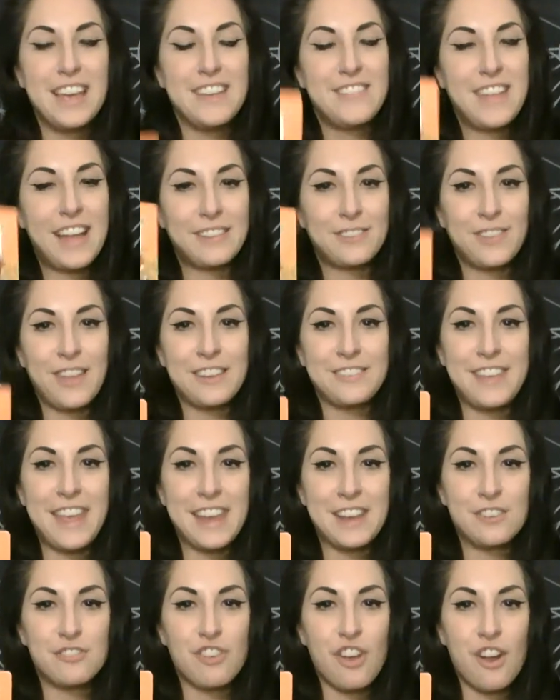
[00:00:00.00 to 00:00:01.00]
That's that
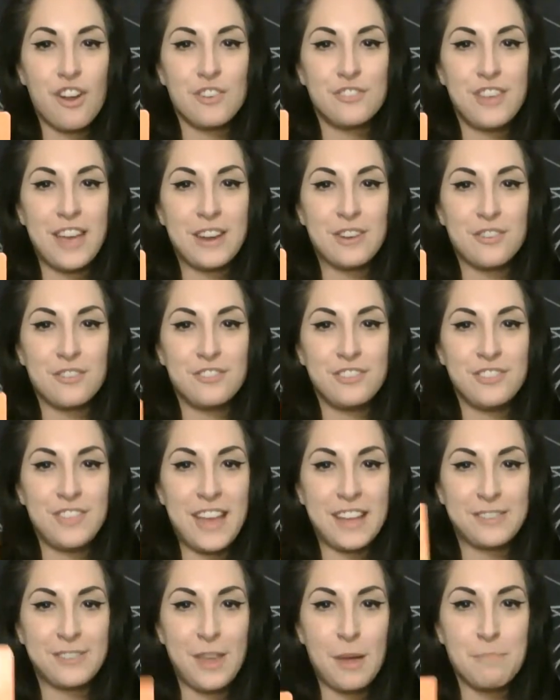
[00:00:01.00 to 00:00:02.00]
take charge energy.
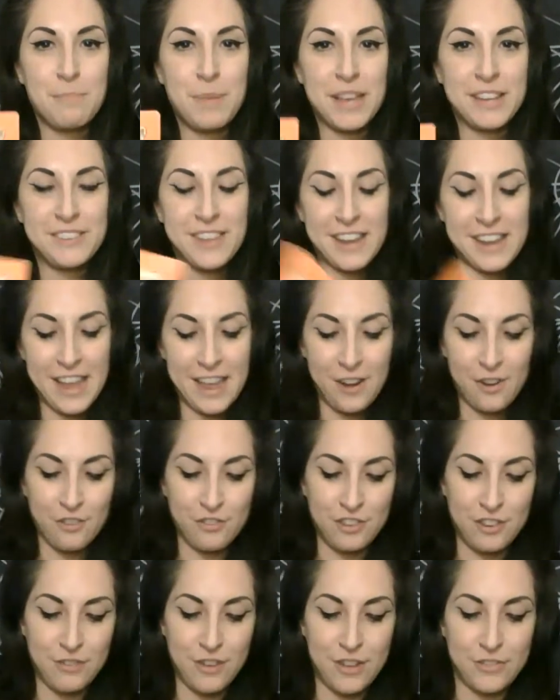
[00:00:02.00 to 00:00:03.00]
That's that big dick
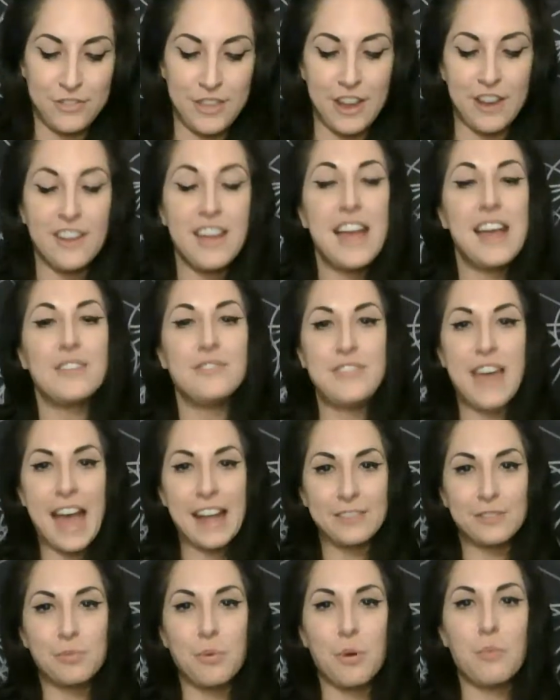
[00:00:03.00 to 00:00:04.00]
energy right there.
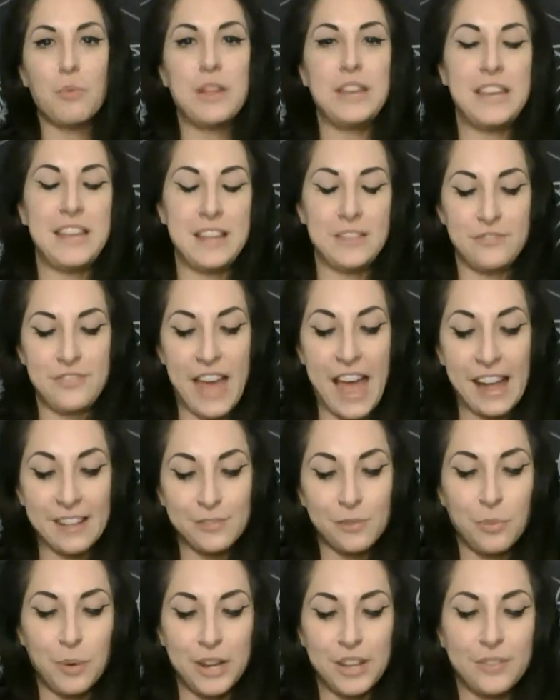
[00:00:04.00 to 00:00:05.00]
That's what we need.
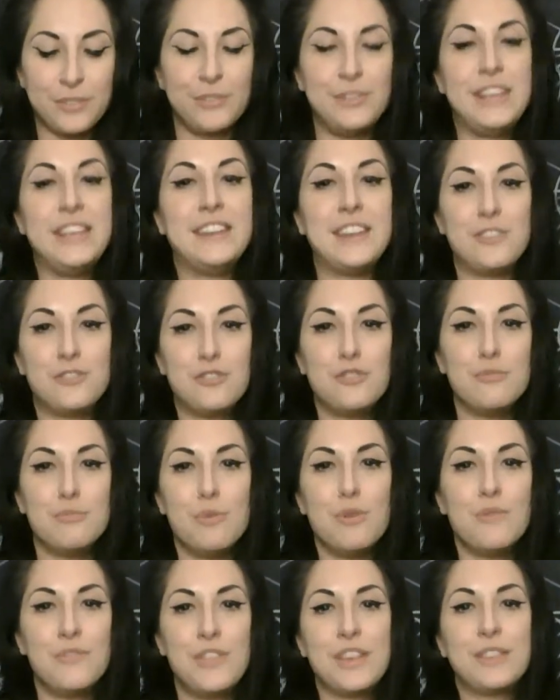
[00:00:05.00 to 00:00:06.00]
That's what is needed to
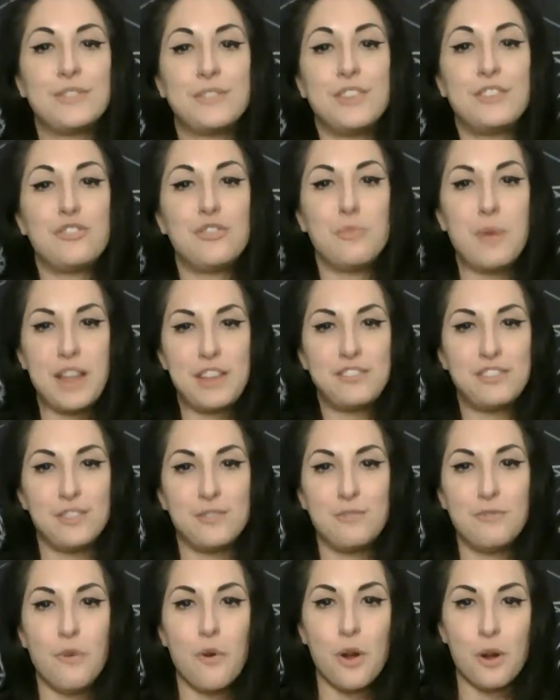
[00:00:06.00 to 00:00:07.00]
move this situation
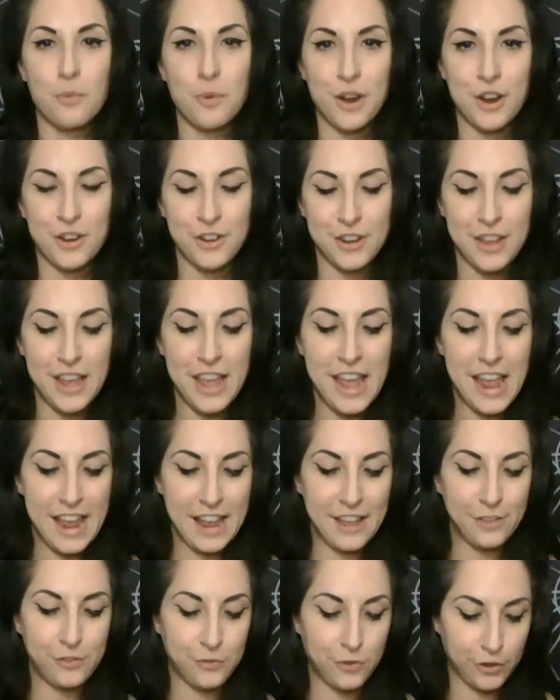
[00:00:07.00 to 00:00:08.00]
forward,
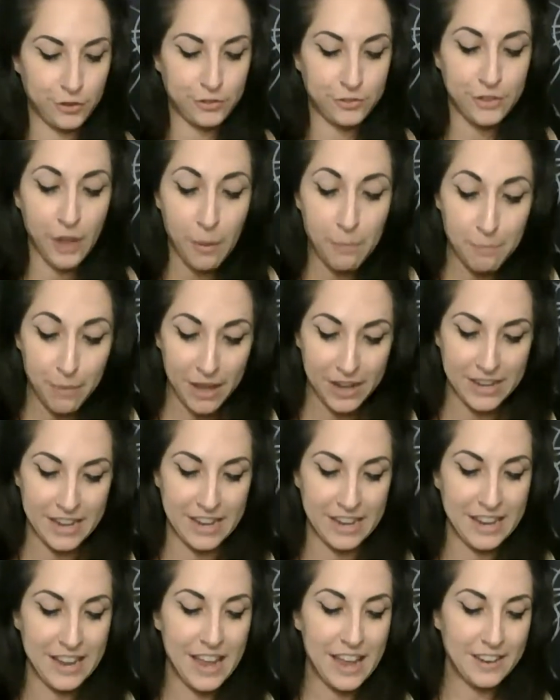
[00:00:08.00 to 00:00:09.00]
is for somebody
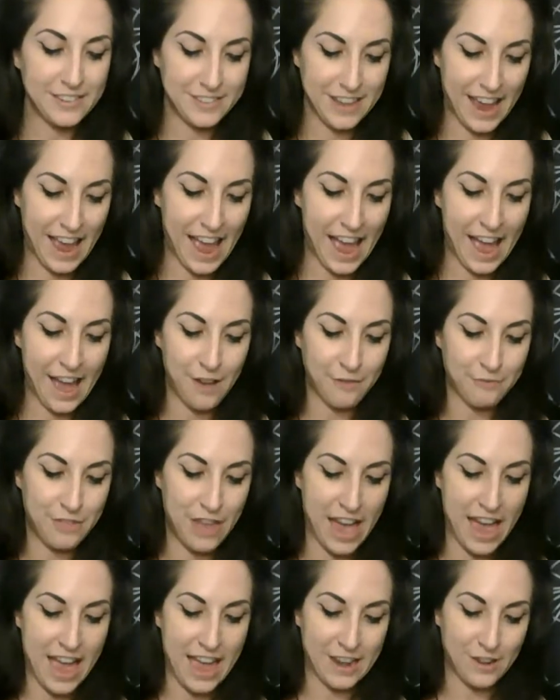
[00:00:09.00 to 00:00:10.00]
to have
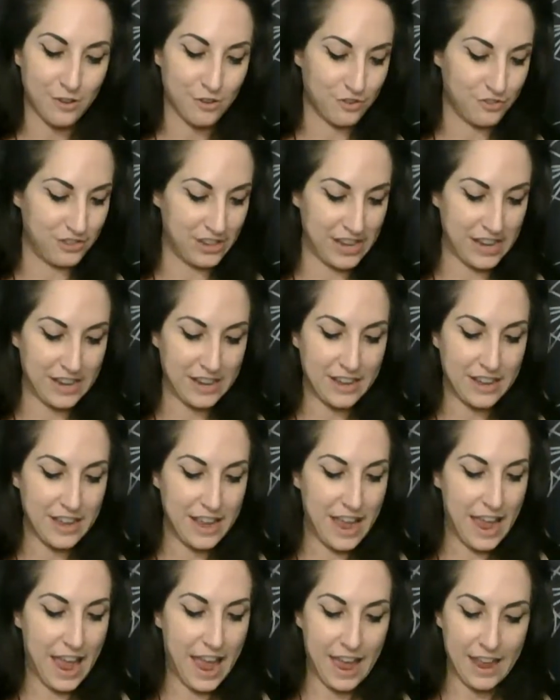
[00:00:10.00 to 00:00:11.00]
that energy.
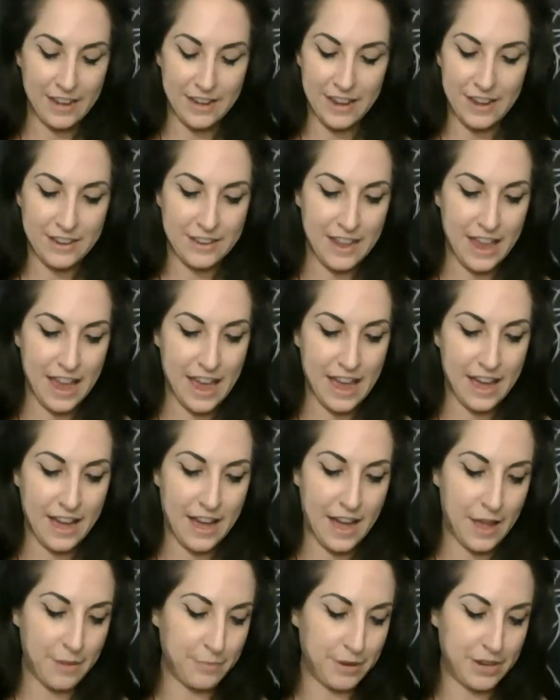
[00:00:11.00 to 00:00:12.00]
And yeah,
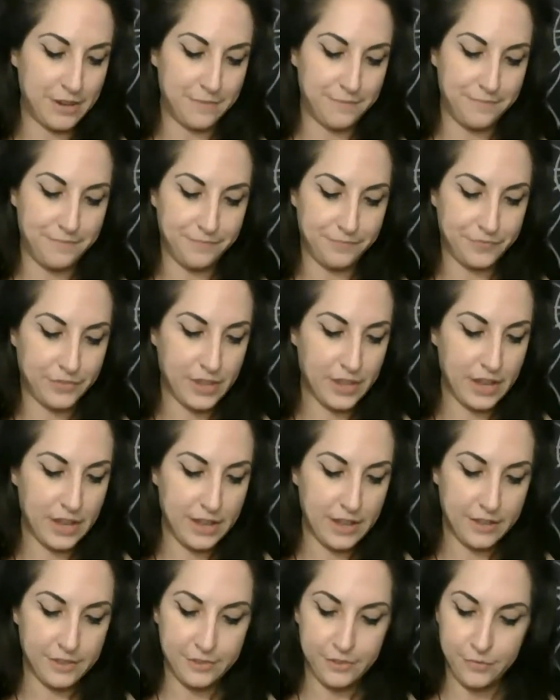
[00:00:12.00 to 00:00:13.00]
I mean,
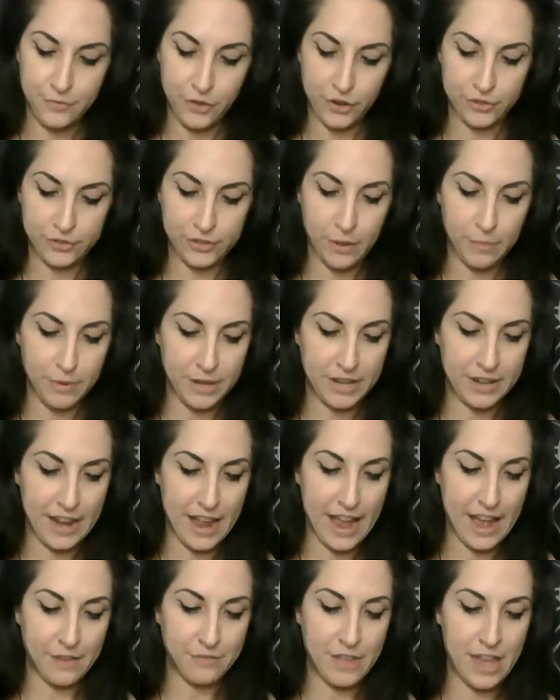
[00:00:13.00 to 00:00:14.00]
for somebody to
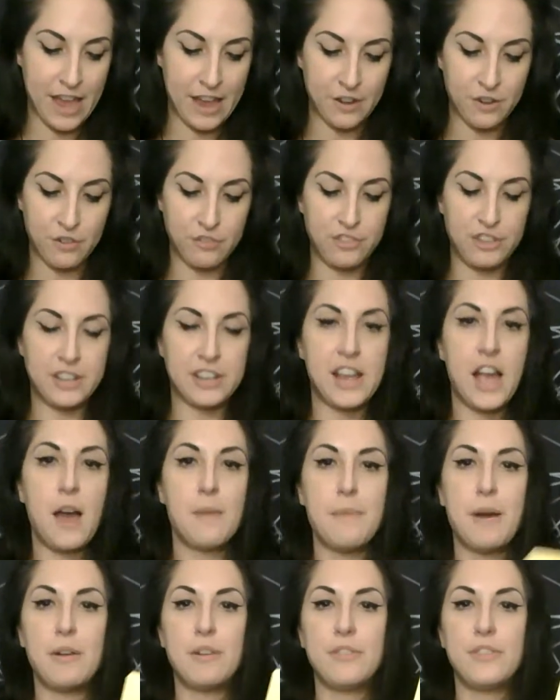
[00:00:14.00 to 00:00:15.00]
have that energy, to
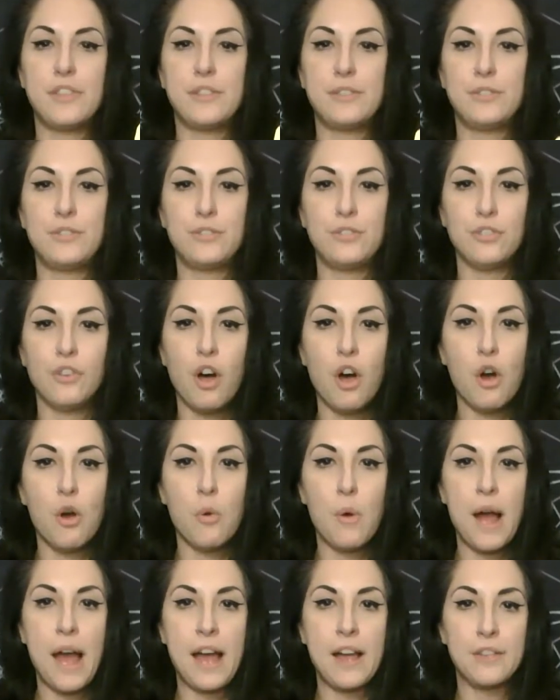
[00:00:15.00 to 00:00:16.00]
come out of this
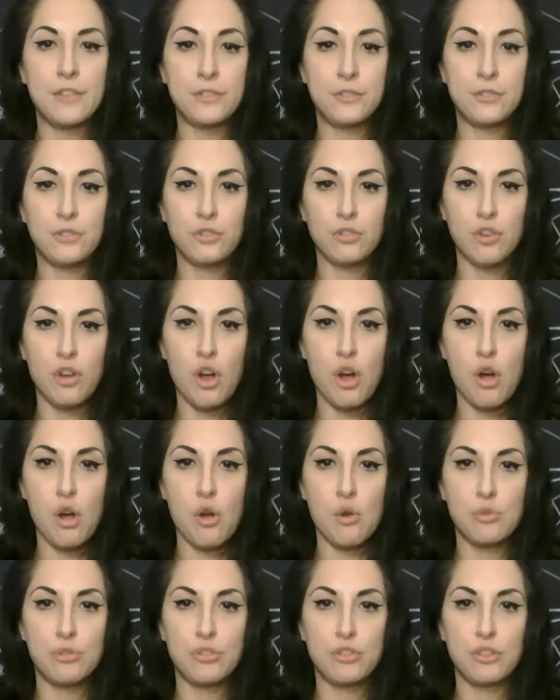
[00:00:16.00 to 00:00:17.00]
slow,
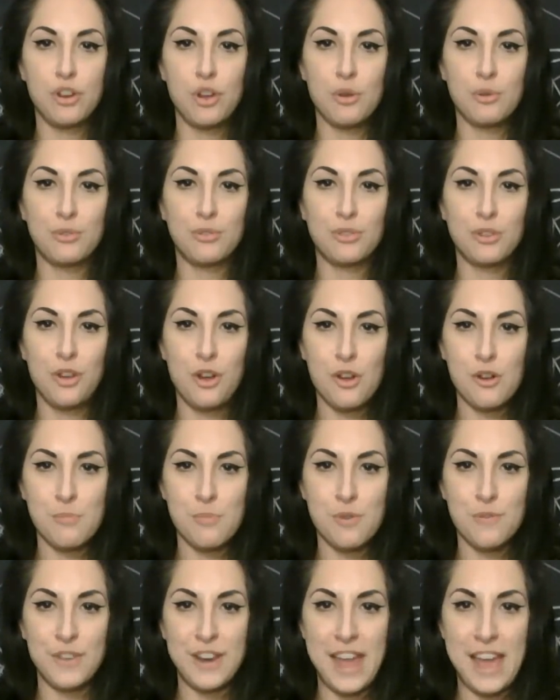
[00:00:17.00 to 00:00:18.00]
slow, slow, slow
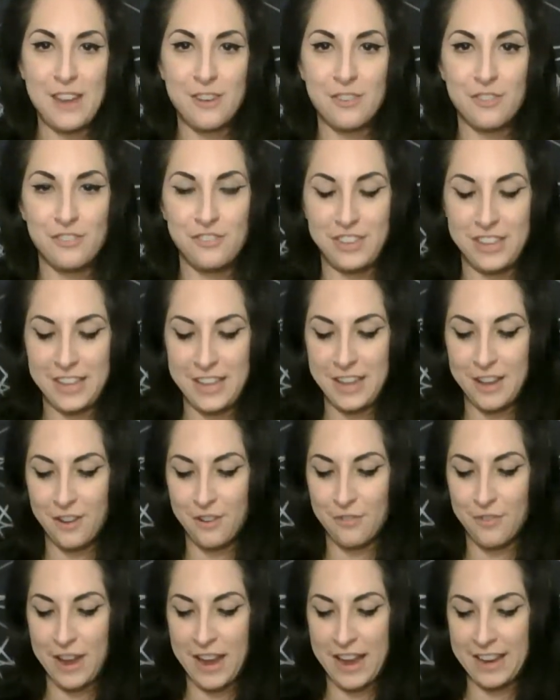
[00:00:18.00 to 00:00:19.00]
moving energy here,
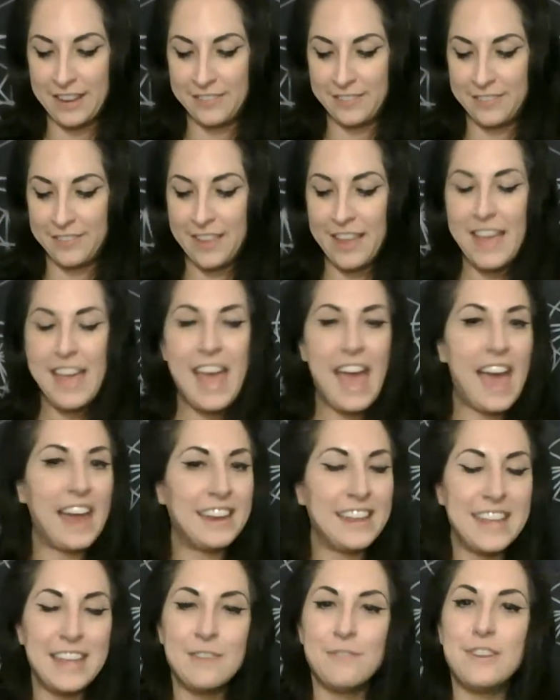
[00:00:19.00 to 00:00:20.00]
right?
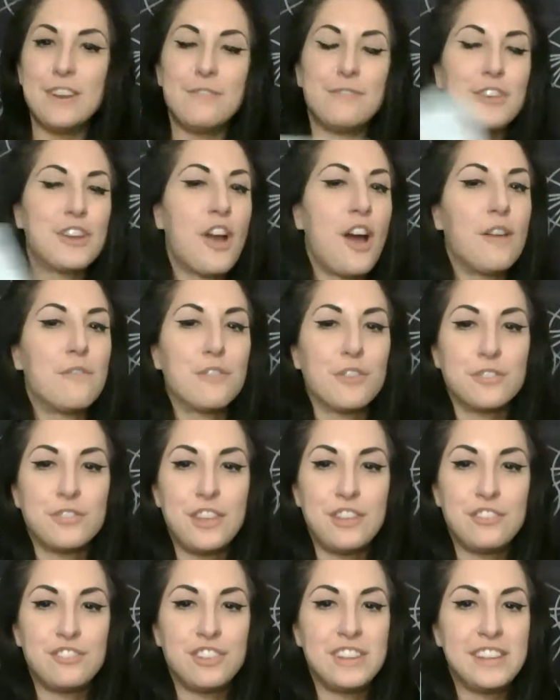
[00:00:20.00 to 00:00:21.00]
And even if the
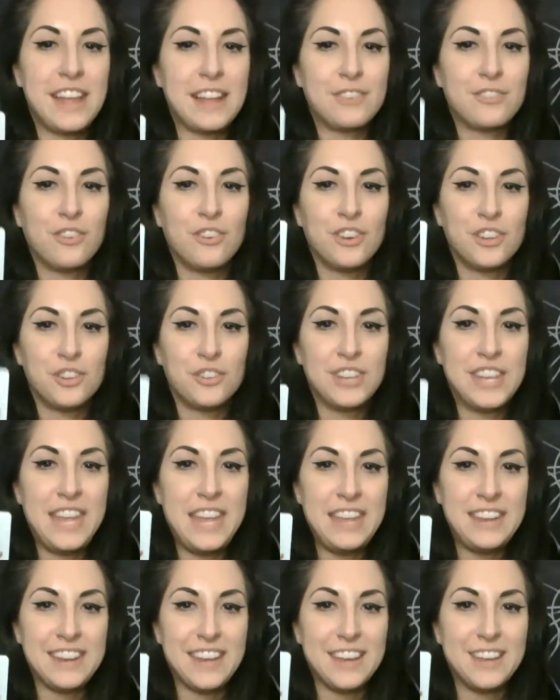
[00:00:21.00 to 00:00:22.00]
conversation gets a little
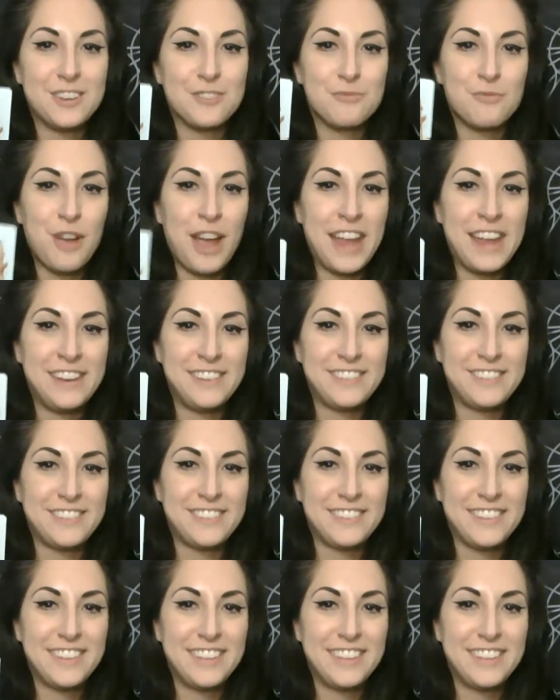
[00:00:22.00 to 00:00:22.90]
heated, right?